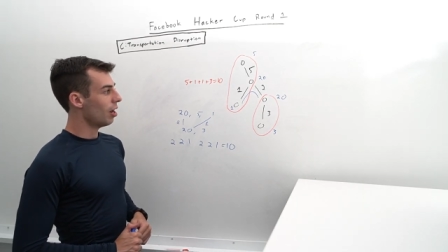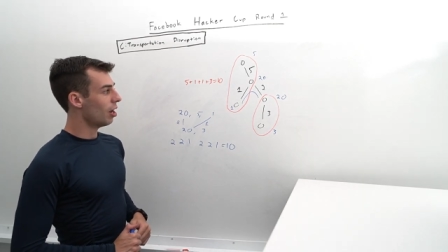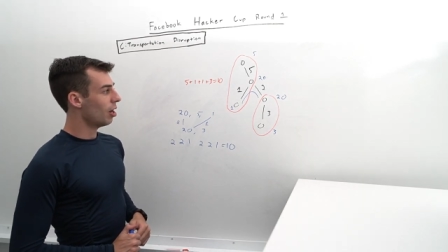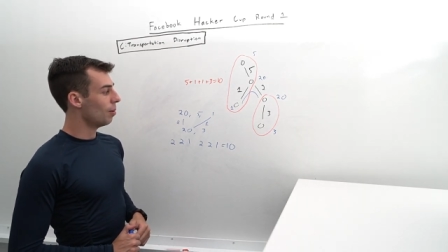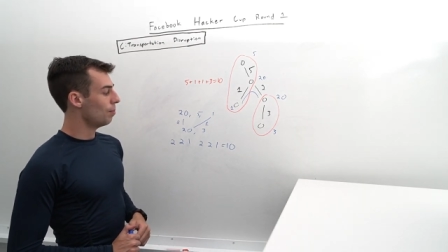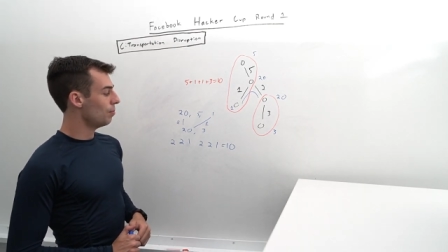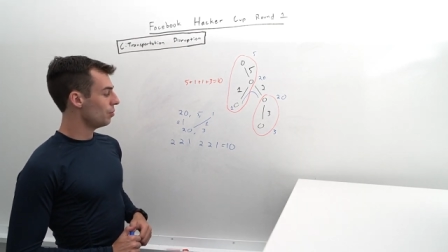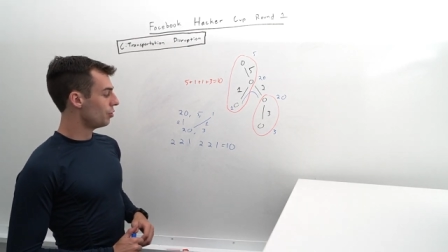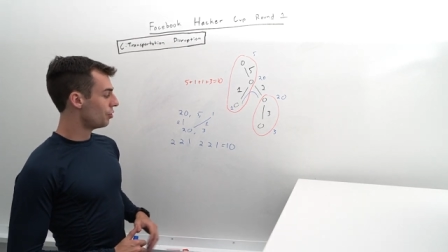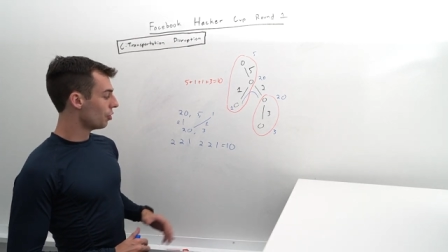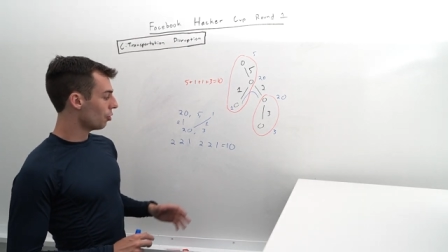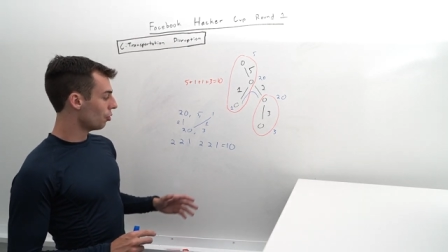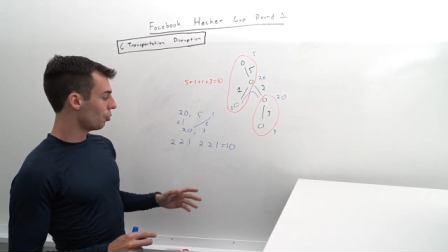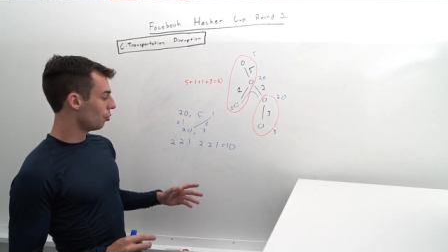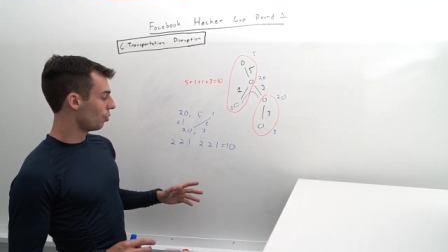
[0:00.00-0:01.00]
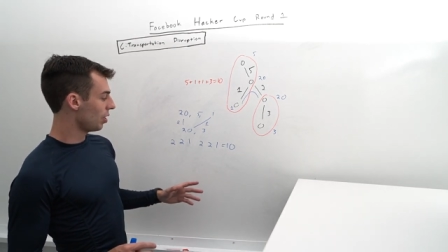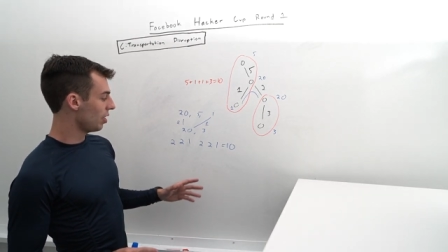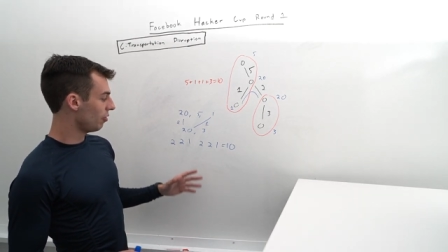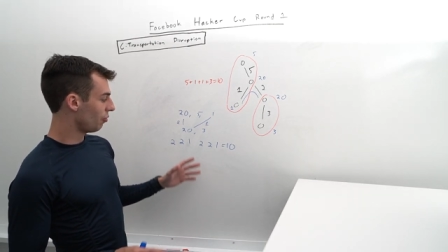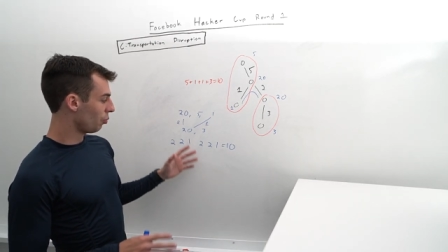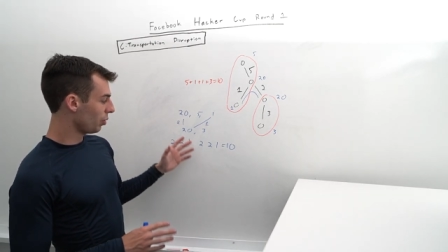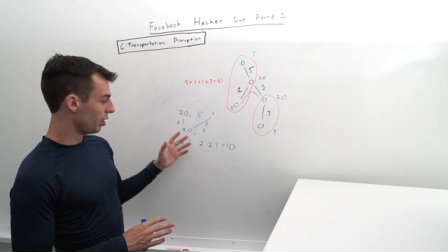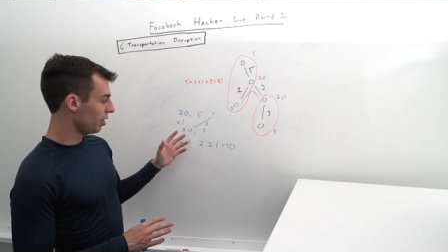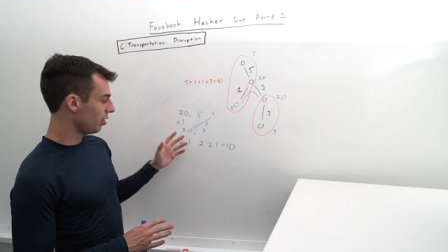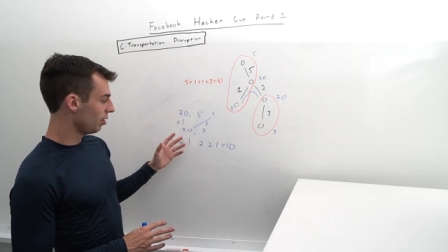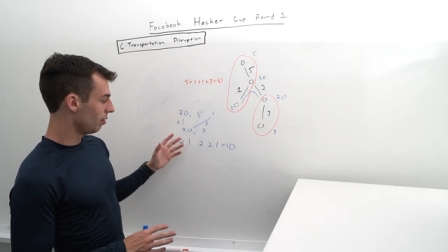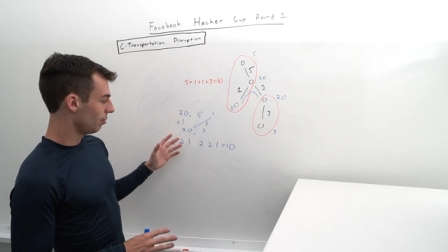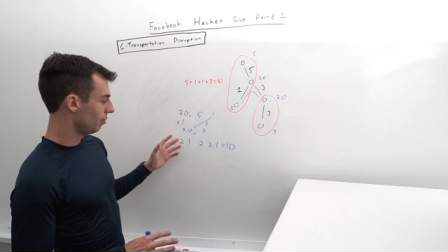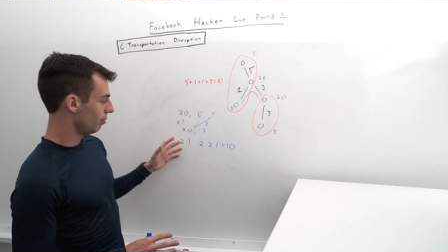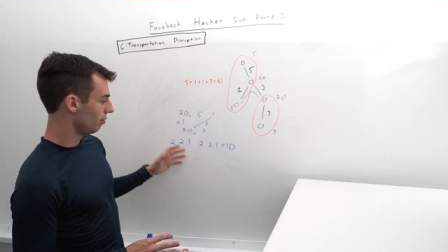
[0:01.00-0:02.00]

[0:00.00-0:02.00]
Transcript: Um, so if we